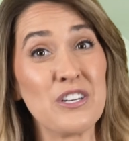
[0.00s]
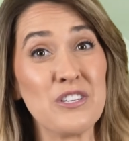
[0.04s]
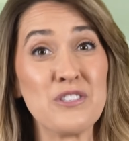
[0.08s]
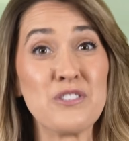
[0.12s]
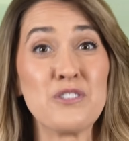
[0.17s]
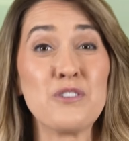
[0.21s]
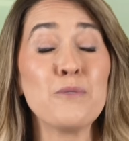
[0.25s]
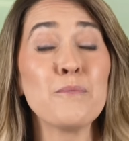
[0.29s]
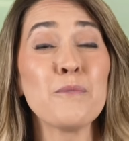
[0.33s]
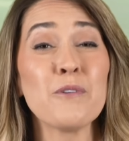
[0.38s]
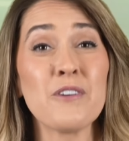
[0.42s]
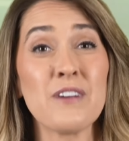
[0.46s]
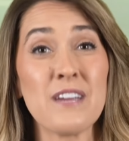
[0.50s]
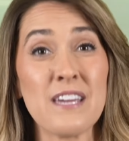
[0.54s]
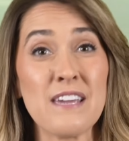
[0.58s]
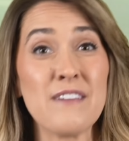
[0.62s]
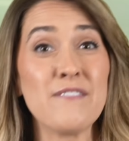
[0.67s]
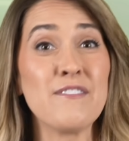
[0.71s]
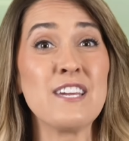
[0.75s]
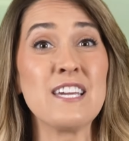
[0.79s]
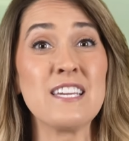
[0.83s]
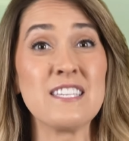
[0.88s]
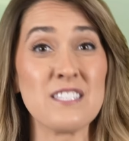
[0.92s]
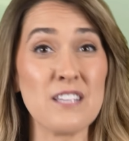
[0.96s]
consumer
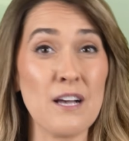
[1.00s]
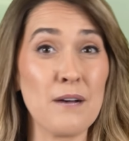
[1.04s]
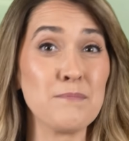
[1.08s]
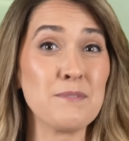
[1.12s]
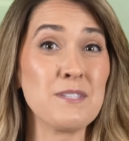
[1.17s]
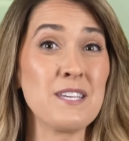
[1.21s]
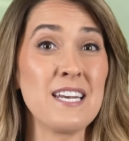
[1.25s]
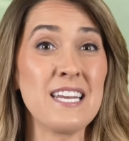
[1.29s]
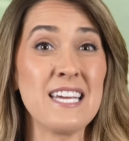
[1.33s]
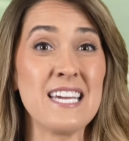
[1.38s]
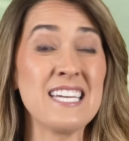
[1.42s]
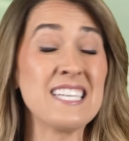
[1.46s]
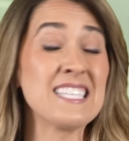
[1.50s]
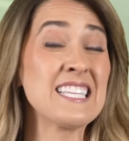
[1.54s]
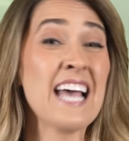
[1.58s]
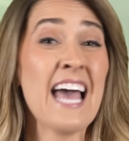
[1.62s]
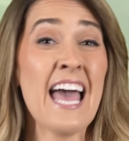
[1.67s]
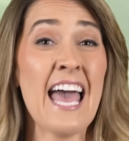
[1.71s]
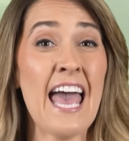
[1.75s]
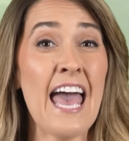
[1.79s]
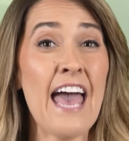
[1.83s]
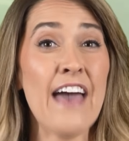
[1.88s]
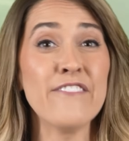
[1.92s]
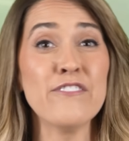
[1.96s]
EV subsidies
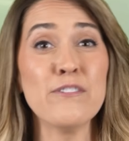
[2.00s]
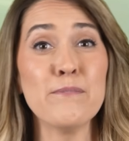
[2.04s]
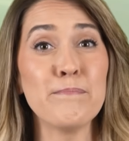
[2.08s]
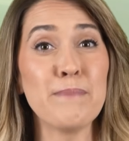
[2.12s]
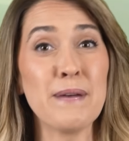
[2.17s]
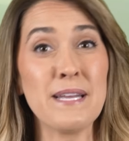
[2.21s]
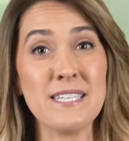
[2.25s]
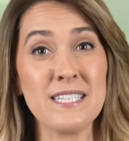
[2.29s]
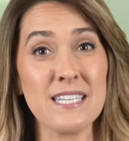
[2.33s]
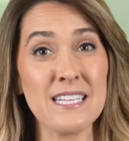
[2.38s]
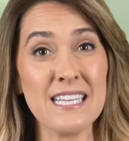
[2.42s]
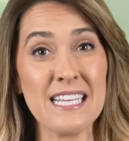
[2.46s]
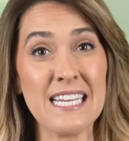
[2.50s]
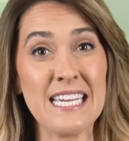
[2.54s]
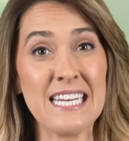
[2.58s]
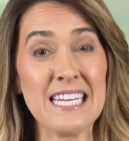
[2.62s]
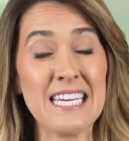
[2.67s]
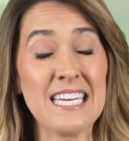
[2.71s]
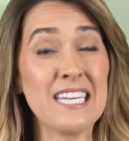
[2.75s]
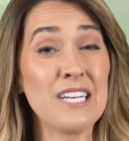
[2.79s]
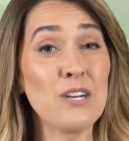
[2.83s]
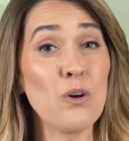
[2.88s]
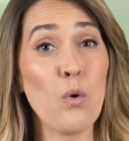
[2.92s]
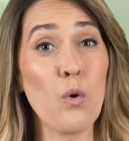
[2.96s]
haven't been
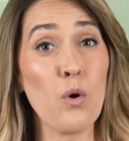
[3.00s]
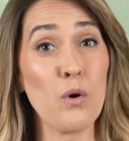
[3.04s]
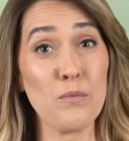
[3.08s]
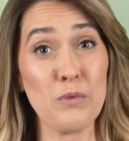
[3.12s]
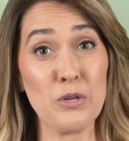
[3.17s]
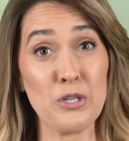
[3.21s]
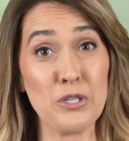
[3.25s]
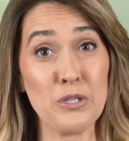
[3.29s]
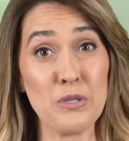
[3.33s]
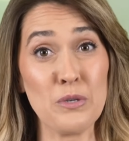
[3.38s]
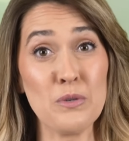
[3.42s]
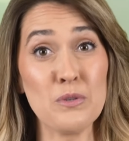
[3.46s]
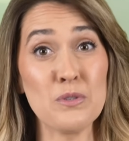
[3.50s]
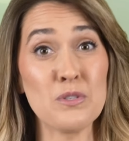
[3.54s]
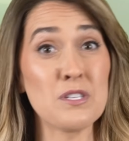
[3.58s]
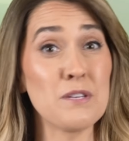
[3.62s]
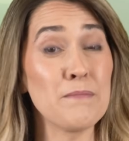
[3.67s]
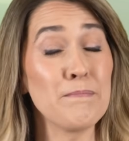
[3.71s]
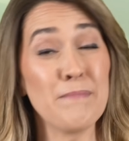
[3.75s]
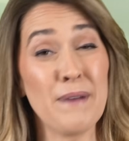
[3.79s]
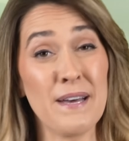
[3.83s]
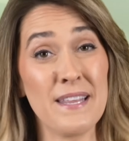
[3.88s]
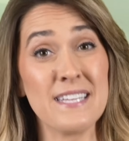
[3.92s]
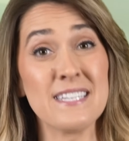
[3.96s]
deleted or reduced
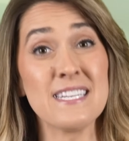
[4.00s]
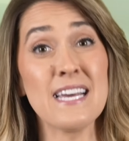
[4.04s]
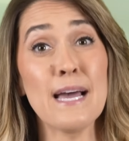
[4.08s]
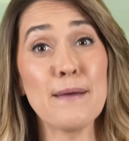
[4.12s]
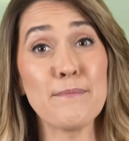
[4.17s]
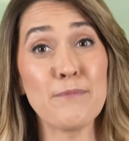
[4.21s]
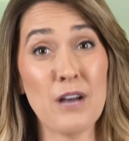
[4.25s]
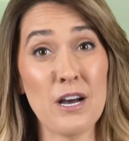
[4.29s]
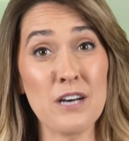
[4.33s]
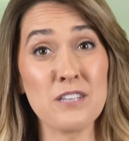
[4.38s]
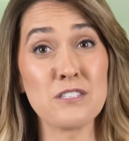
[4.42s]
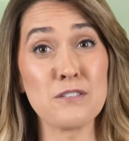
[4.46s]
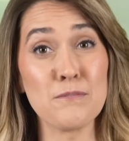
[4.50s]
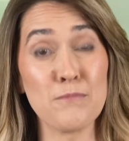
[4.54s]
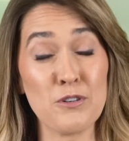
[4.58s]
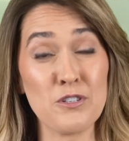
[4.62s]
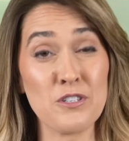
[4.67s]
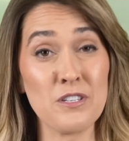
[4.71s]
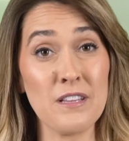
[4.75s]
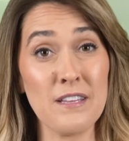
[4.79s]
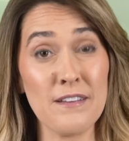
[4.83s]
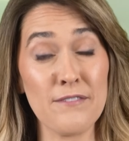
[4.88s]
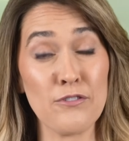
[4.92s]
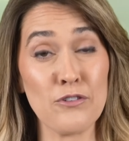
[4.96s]
by the time customer
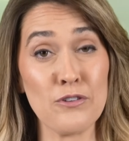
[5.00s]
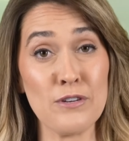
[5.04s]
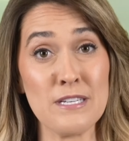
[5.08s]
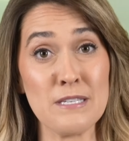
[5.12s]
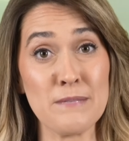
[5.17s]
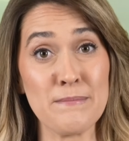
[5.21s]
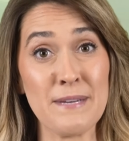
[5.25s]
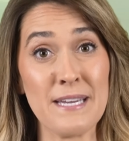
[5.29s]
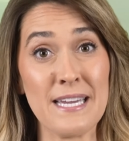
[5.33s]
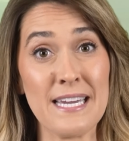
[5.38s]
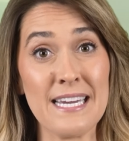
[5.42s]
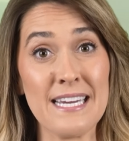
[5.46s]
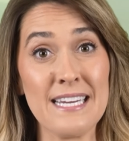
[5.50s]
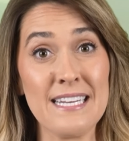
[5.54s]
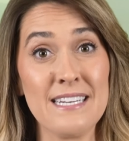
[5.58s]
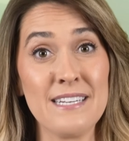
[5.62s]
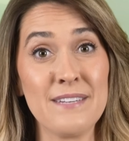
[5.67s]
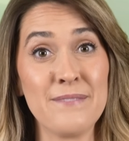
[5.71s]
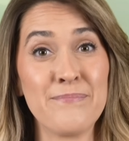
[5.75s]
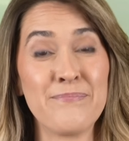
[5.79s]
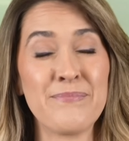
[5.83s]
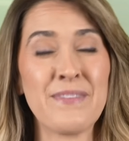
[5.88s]
deliveries begin.